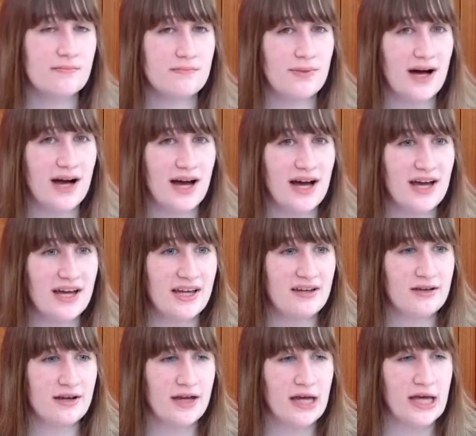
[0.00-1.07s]

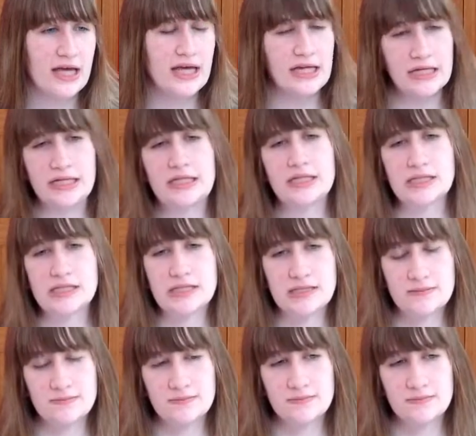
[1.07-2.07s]
by Hades.